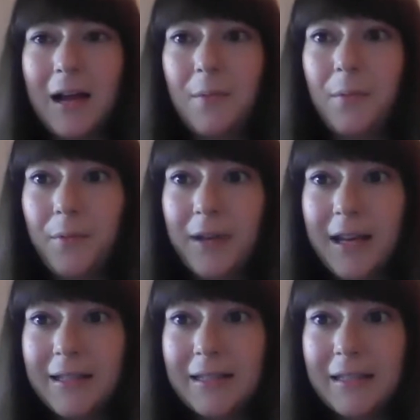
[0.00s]
We
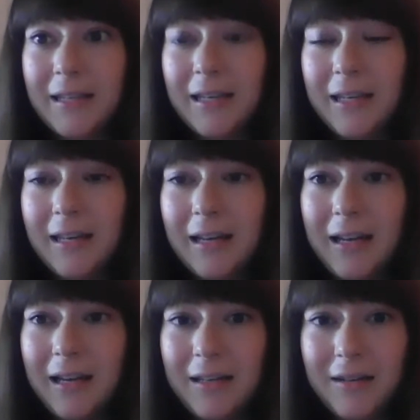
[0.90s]
got to see,
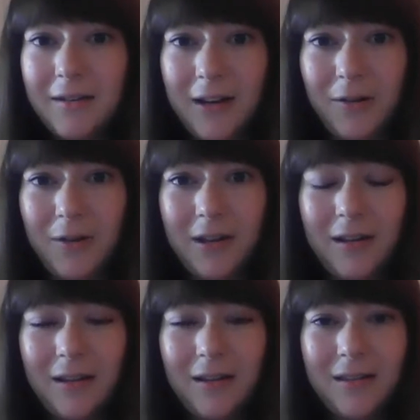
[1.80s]

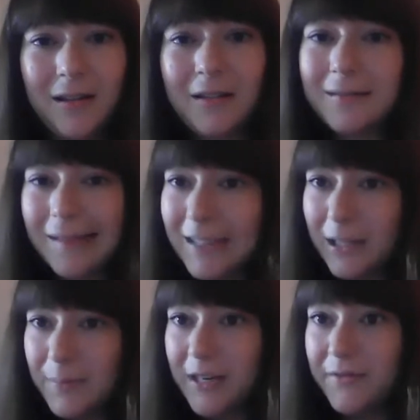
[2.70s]
a
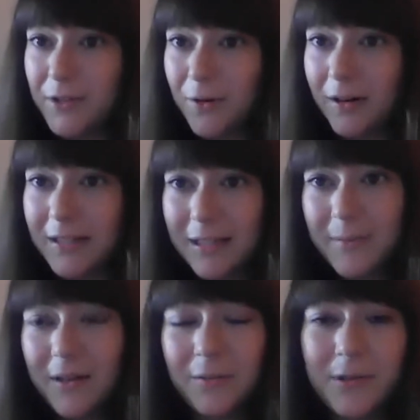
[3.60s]
little bit of the
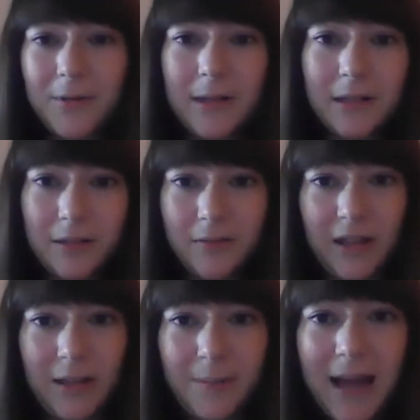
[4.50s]
tourism, between the
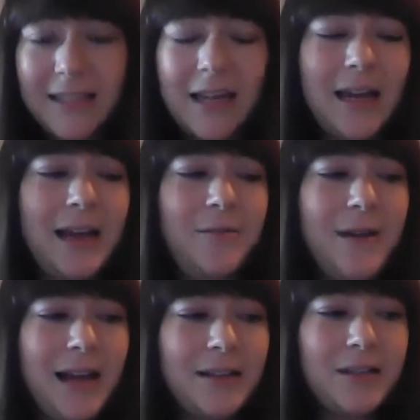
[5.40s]
Louvre and the mosque,
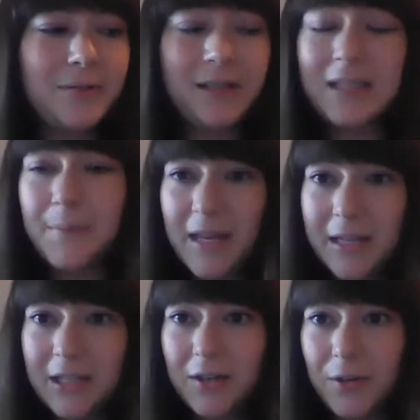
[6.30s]
and we got to really
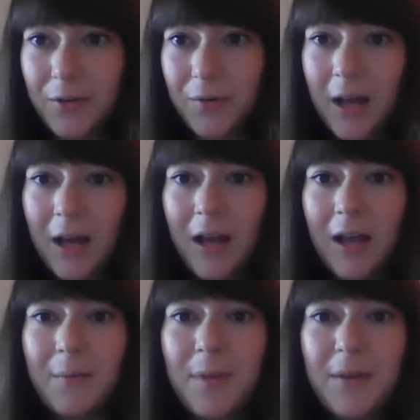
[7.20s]
speak to
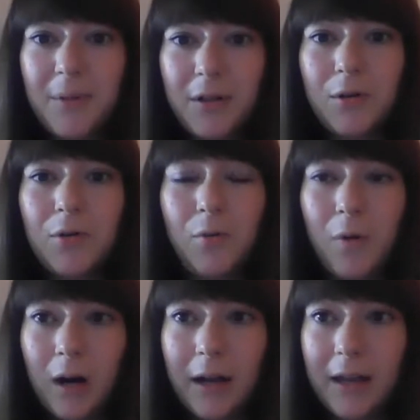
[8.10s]
people
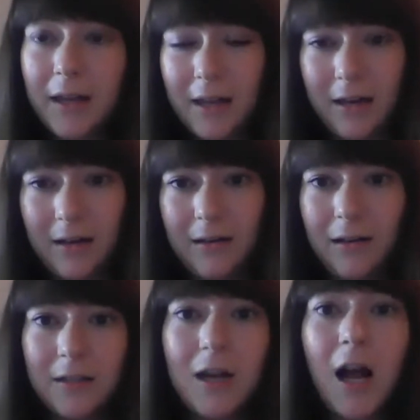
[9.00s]
who work
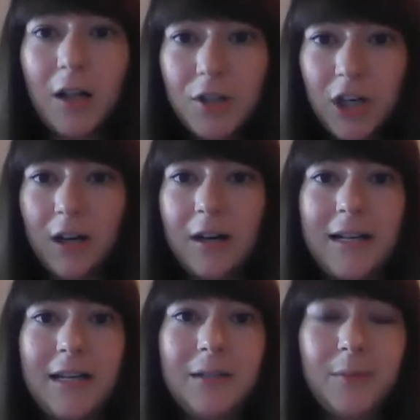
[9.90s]
in culture
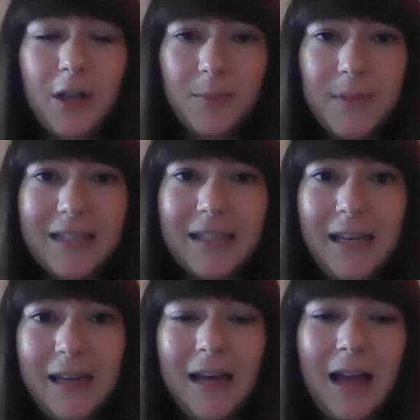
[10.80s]
and in
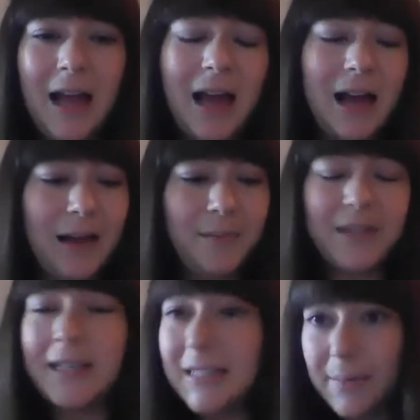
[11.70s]
diplomacy.
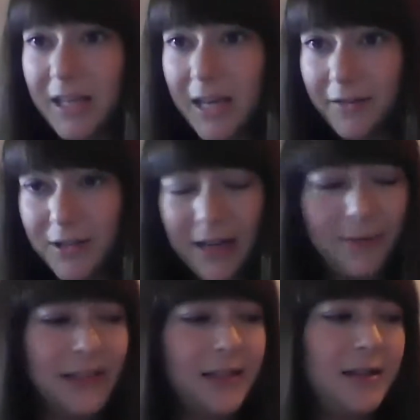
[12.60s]
At some of the other
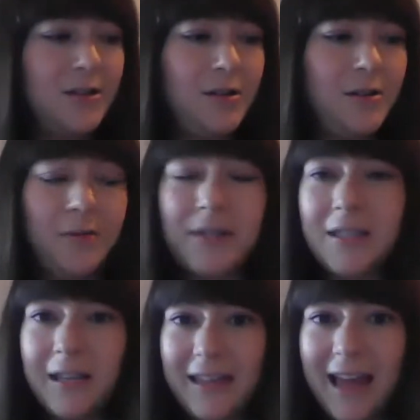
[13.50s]
tables at their dinner, there
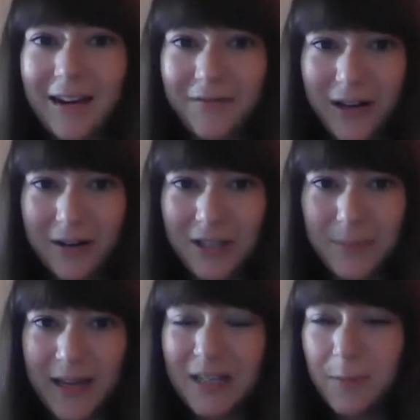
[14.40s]
was like the head of their
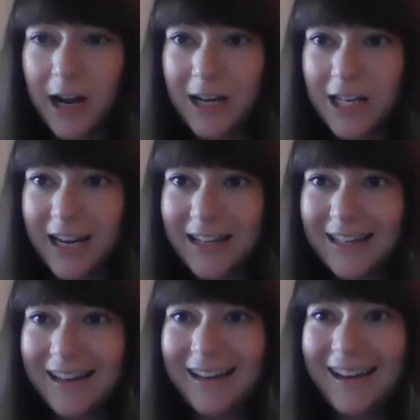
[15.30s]
space project.
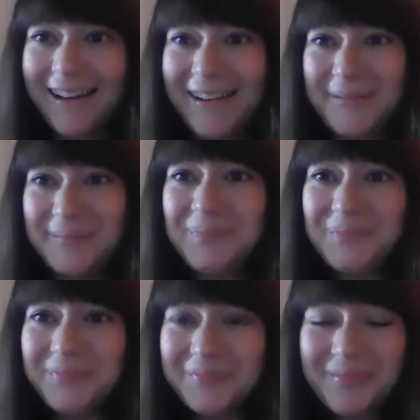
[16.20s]

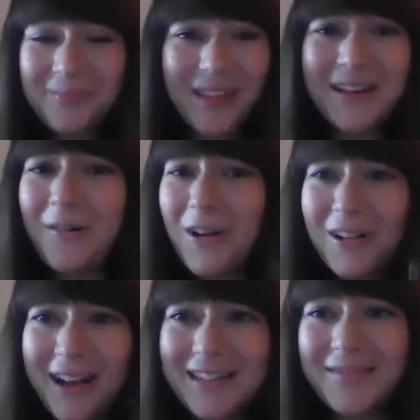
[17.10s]

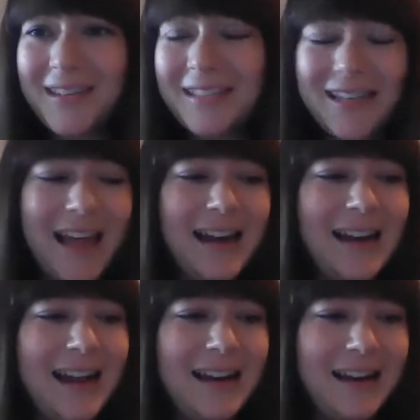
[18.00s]
All kinds of things like
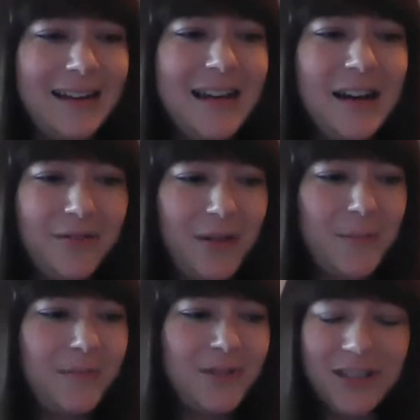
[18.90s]
that, and then hear
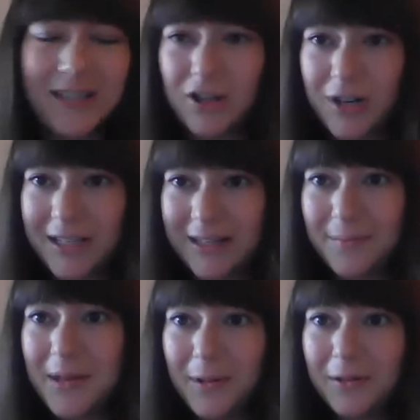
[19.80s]
from just
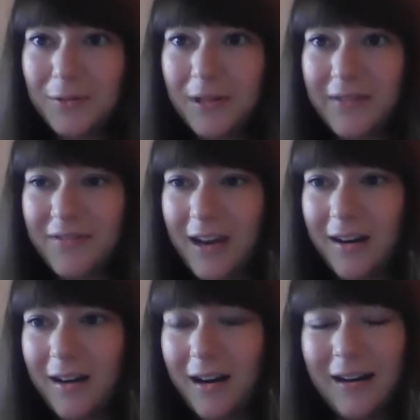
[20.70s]
interesting people who live
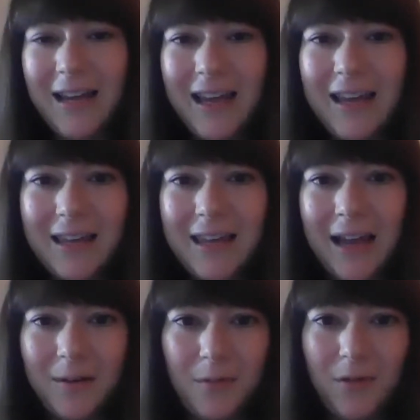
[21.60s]
there and
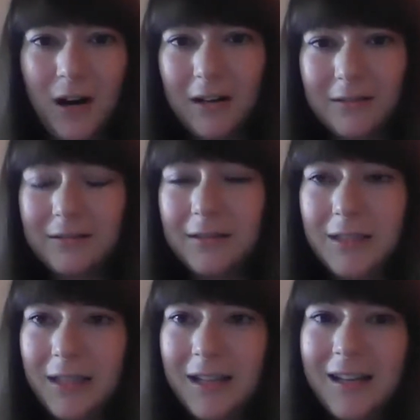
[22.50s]
get
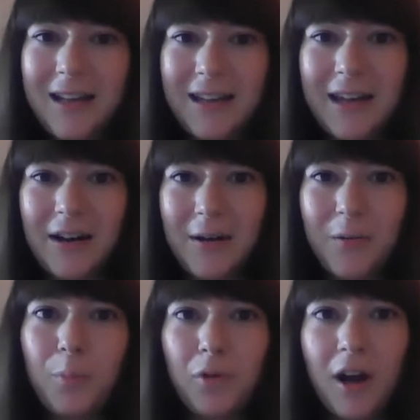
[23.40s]

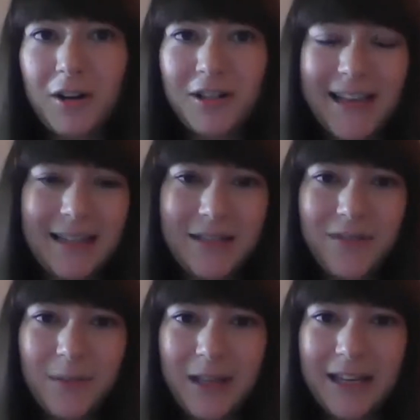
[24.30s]
a broader sense
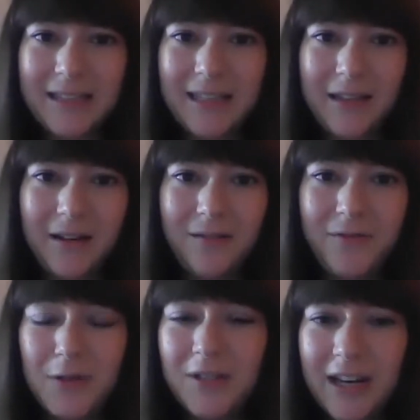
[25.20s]
of the place and their
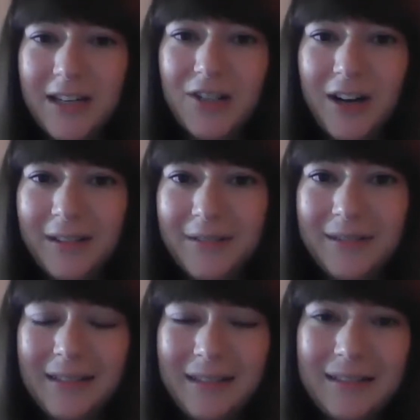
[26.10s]
views on Israel.